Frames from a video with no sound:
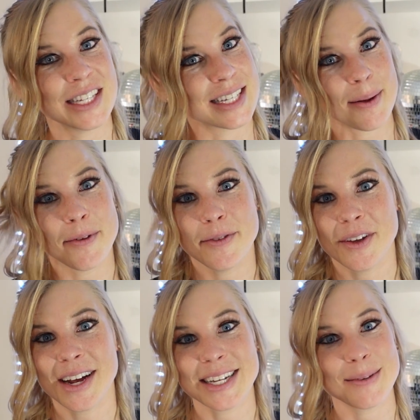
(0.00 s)
Some of
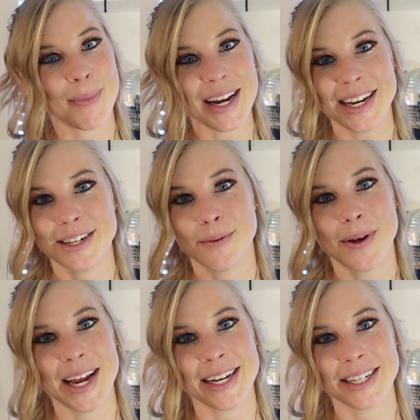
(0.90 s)
you guys might need to
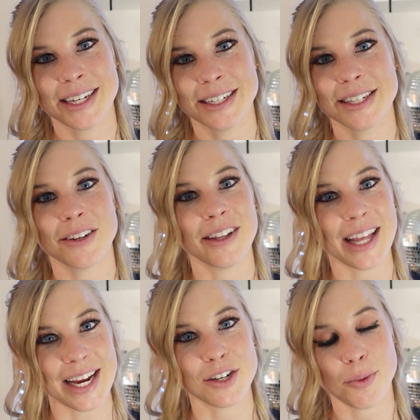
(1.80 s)
wait until
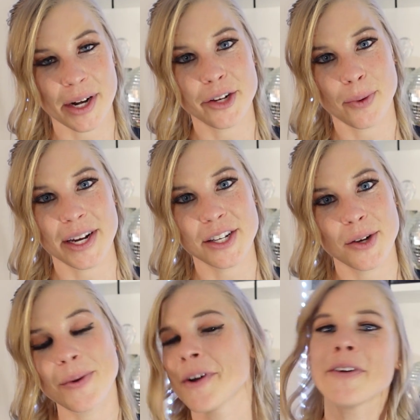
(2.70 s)
late twenty
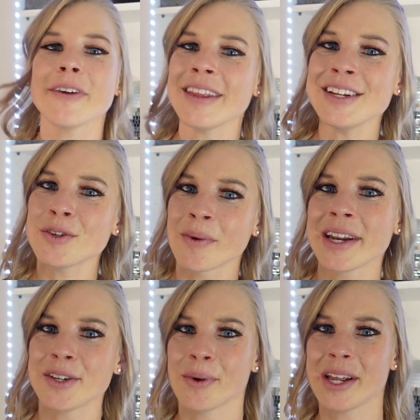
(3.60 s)
twenty-two or early
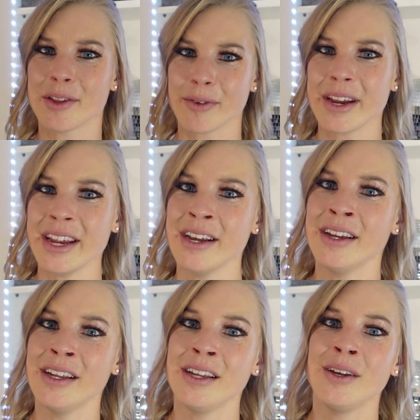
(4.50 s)
twenty twenty-three,
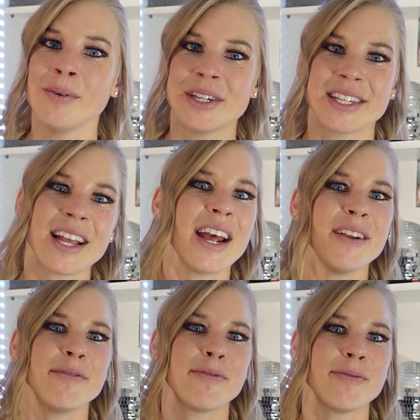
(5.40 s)
which is kind
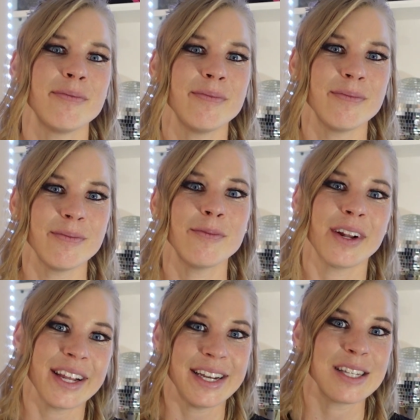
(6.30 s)
of
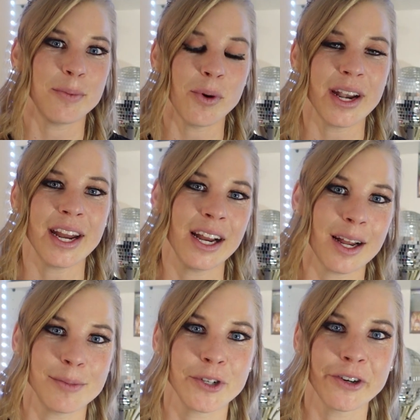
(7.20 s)
really disappointing,
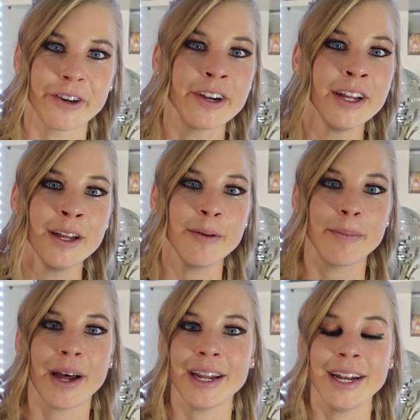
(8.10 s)
I'm sure,
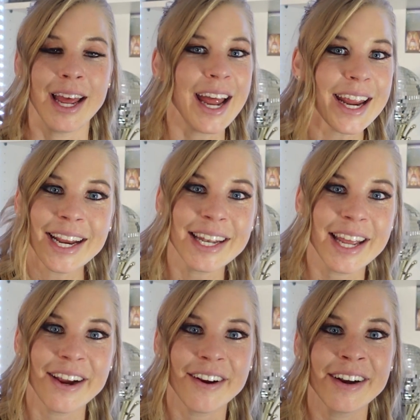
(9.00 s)
but hang in
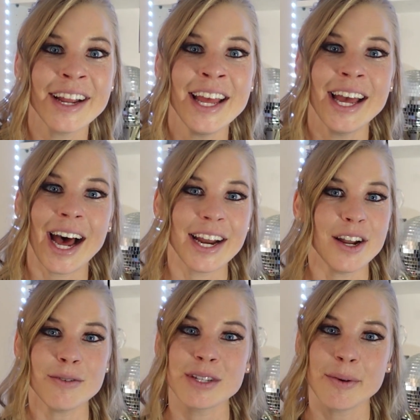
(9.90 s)
there. I
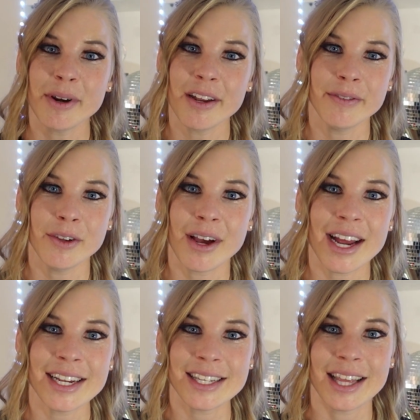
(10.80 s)
know so many of you
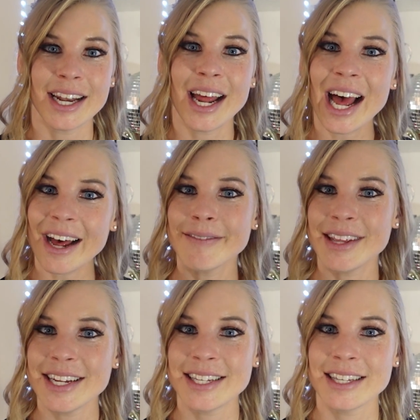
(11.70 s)
guys that have
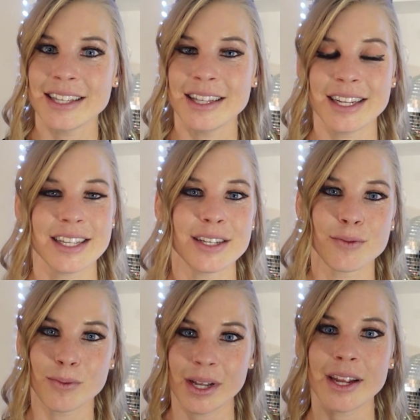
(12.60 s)
this, this
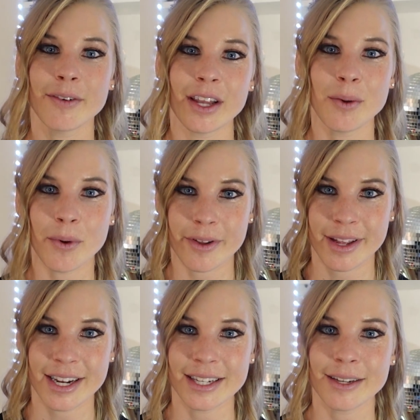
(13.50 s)
is really, really worth
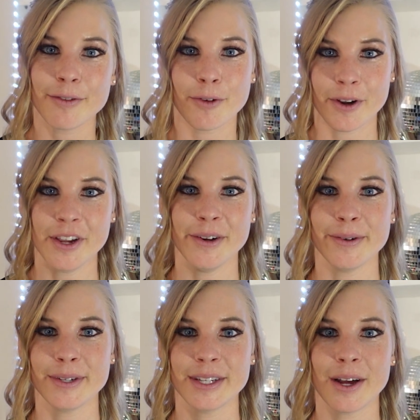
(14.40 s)
it for
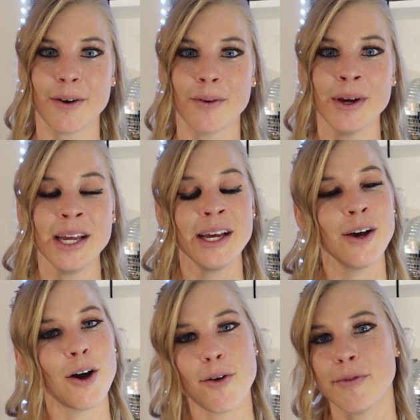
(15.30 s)
you. So
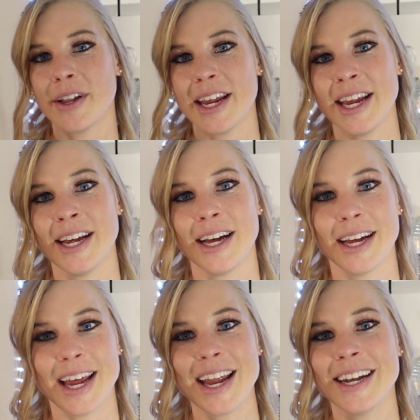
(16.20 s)
hopefully,
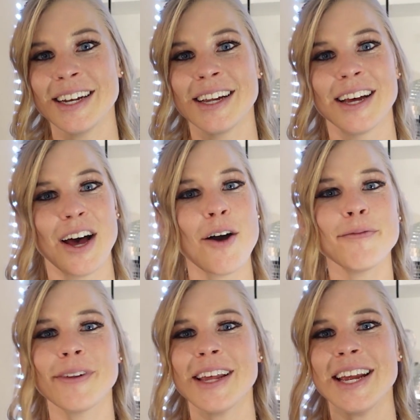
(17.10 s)
again,
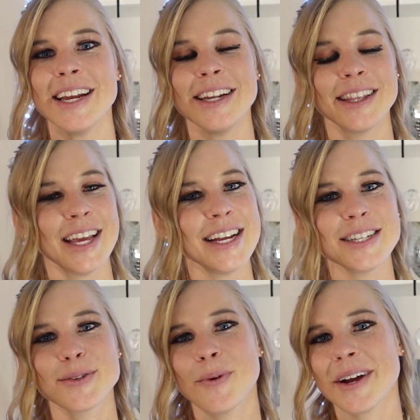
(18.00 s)
hopefully
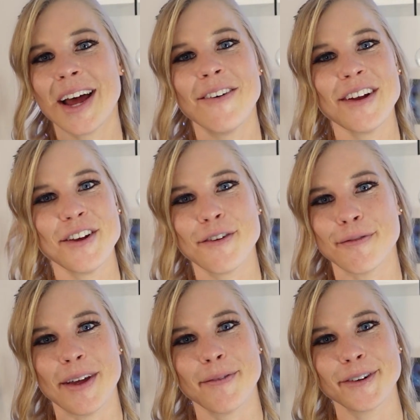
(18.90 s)
things work out in your
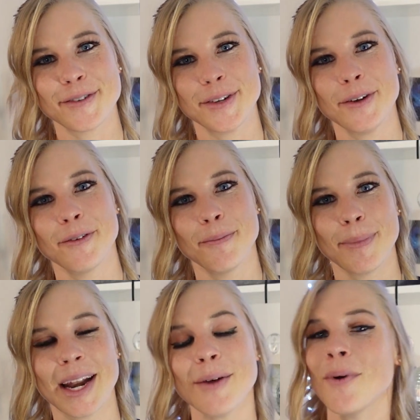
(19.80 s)
favor soon,
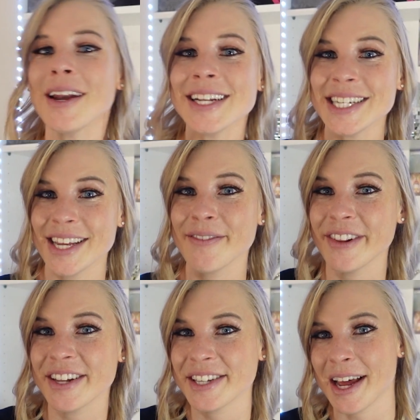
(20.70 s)
but I wanted to give
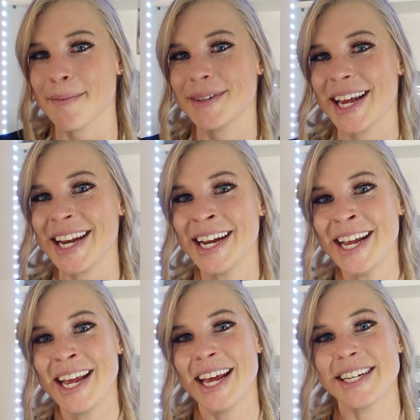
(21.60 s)
you this update
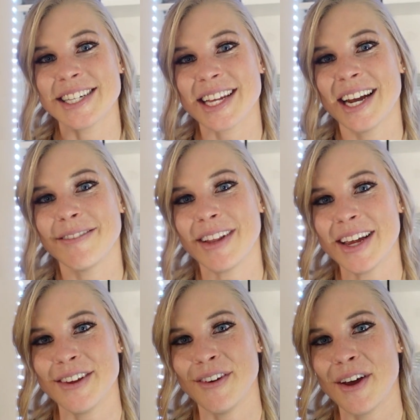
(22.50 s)
and just kind of
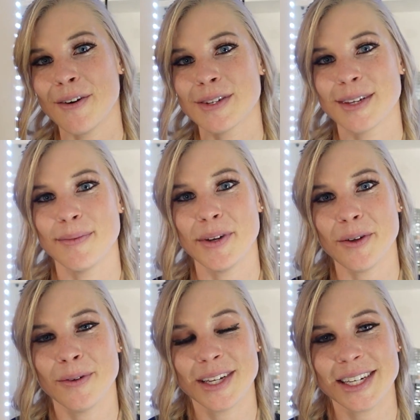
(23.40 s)
let you know some
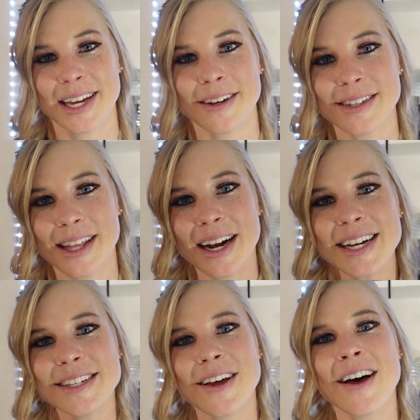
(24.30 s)
new details that
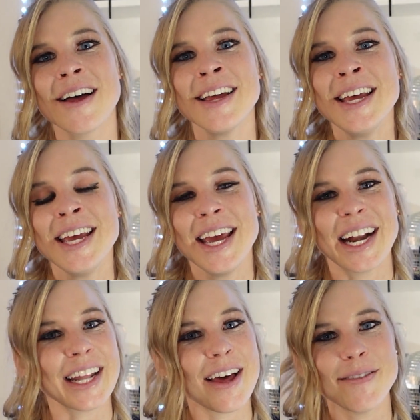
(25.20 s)
I saw.
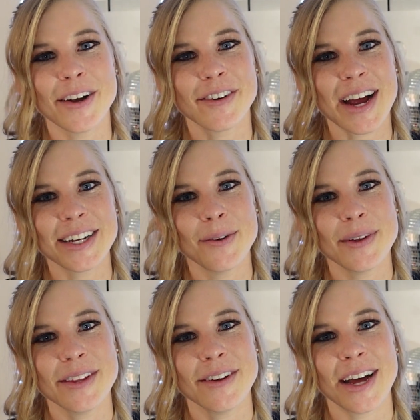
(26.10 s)
And I love interacting
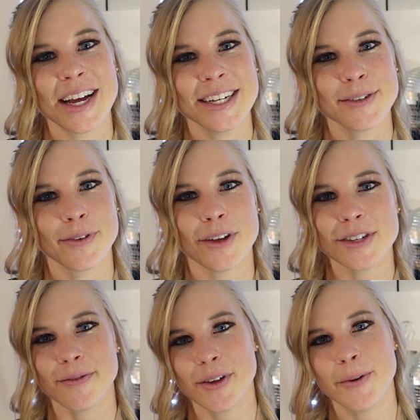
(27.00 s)
with you guys. For
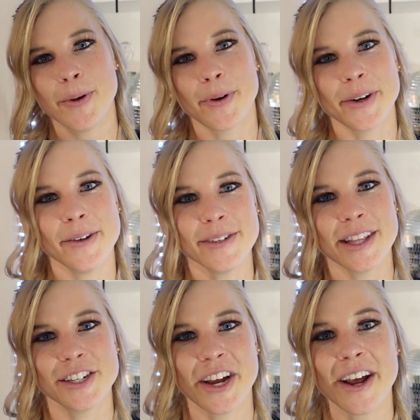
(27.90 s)
those of you who are new to
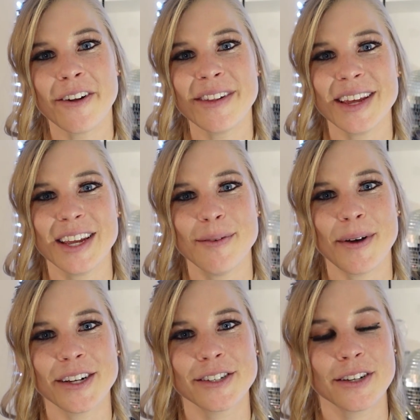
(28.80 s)
the channel, thank you
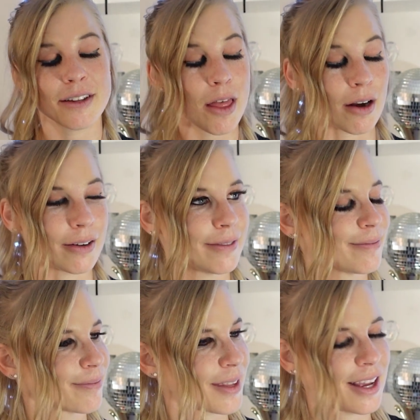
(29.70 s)
much. The,
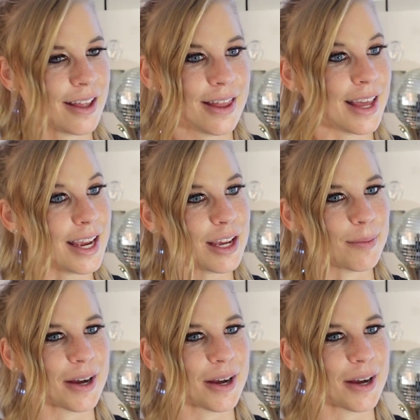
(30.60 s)
thank you